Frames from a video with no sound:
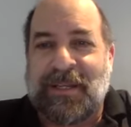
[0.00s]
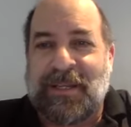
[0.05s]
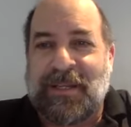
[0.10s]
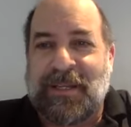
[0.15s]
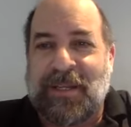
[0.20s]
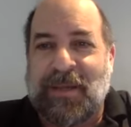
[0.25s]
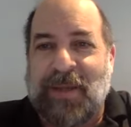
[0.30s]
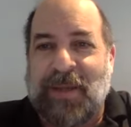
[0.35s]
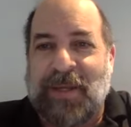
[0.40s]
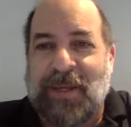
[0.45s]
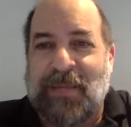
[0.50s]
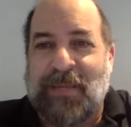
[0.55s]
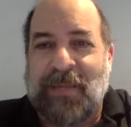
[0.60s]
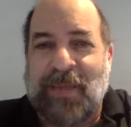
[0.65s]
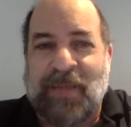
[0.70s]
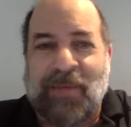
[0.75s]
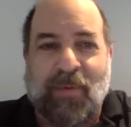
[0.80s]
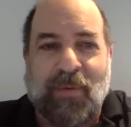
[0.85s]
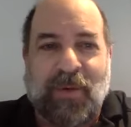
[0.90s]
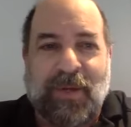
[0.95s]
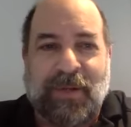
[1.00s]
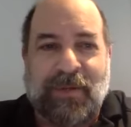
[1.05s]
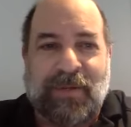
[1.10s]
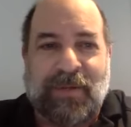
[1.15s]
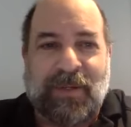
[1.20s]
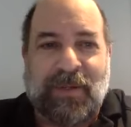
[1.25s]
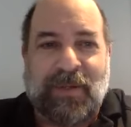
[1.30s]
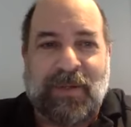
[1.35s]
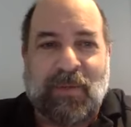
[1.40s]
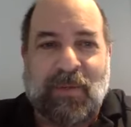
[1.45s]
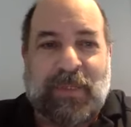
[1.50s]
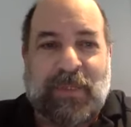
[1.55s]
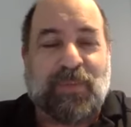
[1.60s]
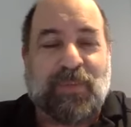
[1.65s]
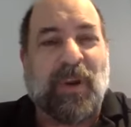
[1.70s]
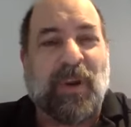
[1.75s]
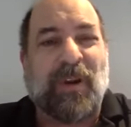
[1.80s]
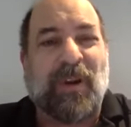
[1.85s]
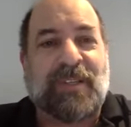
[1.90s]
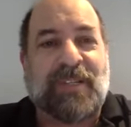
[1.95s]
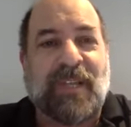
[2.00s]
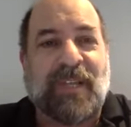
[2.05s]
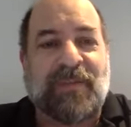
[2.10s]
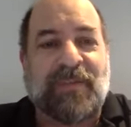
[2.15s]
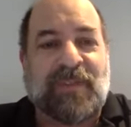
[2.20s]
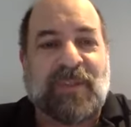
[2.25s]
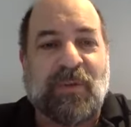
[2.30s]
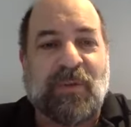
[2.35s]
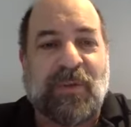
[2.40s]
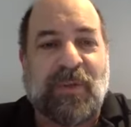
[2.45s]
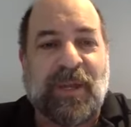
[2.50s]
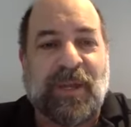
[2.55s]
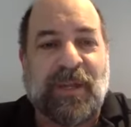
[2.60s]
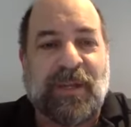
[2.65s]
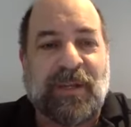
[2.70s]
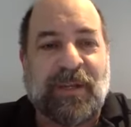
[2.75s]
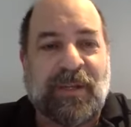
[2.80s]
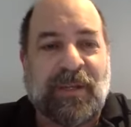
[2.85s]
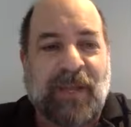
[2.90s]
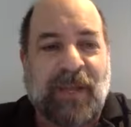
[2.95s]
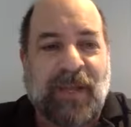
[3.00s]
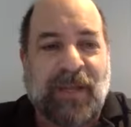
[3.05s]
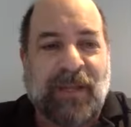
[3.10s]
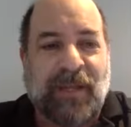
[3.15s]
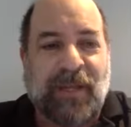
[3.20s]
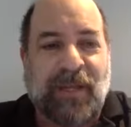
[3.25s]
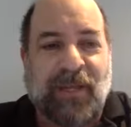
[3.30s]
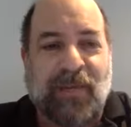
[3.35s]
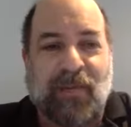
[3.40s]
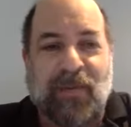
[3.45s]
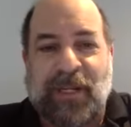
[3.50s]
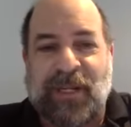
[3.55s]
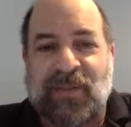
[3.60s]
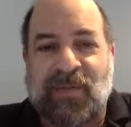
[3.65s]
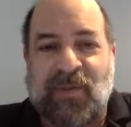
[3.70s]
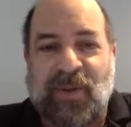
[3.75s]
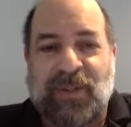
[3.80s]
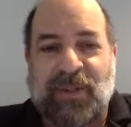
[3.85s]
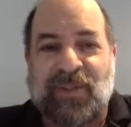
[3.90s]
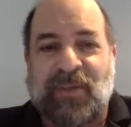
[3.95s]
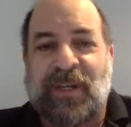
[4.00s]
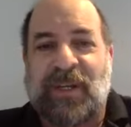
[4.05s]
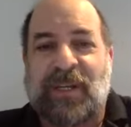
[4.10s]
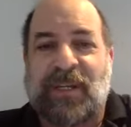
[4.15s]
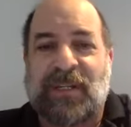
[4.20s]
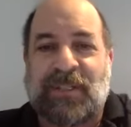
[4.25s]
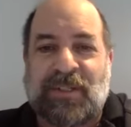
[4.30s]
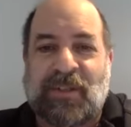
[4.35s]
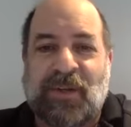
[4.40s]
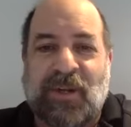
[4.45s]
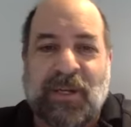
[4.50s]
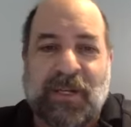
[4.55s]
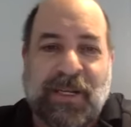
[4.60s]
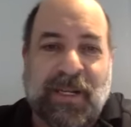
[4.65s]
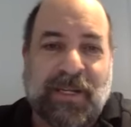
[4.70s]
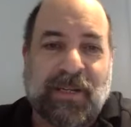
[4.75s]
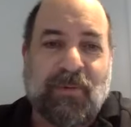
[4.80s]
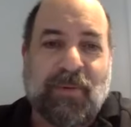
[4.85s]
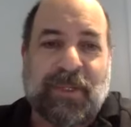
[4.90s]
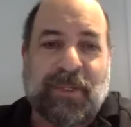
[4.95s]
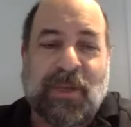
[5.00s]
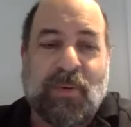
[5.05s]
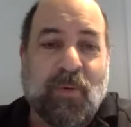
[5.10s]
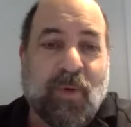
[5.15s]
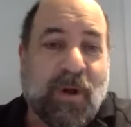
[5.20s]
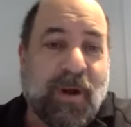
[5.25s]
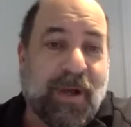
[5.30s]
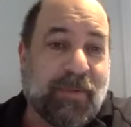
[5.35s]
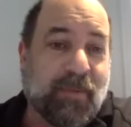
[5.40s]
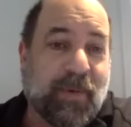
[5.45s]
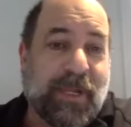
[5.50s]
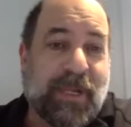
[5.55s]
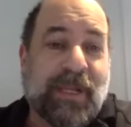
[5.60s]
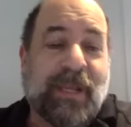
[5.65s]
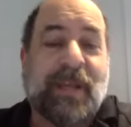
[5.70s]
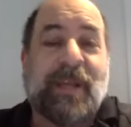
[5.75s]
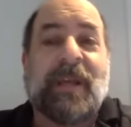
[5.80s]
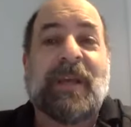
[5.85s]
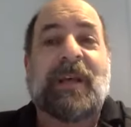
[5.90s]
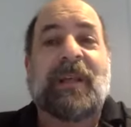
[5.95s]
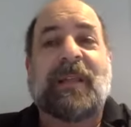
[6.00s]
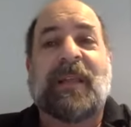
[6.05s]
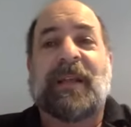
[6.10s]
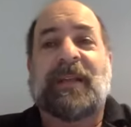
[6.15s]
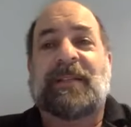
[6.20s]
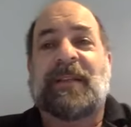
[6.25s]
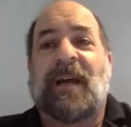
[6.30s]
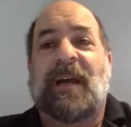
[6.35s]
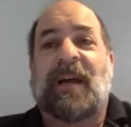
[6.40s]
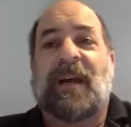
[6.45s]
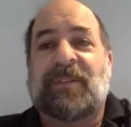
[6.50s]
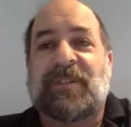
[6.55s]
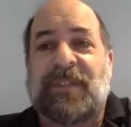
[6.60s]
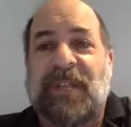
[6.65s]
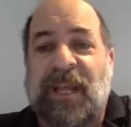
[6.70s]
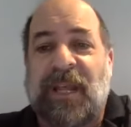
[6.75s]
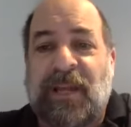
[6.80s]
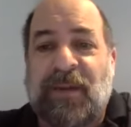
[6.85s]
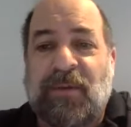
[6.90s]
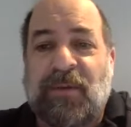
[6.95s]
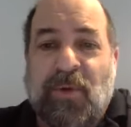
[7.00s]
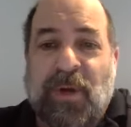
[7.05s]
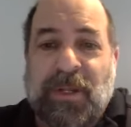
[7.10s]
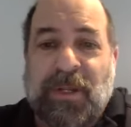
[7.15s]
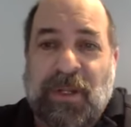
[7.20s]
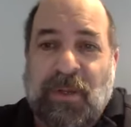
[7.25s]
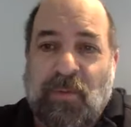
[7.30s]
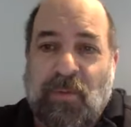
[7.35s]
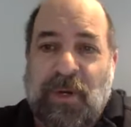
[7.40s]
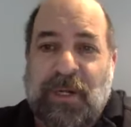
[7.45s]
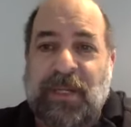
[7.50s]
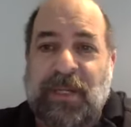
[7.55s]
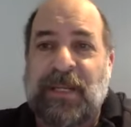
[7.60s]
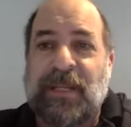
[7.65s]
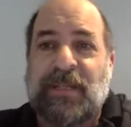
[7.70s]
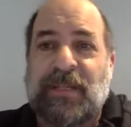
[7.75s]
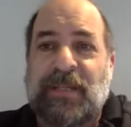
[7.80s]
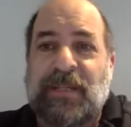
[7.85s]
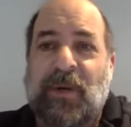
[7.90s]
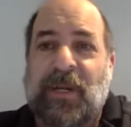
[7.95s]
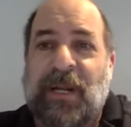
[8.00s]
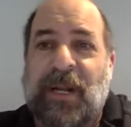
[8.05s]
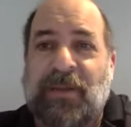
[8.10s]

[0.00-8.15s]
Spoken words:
end up we spread ourselves too thin, and then everyone gets frustrated because they're not getting what they want. We like to understand what it is, put it out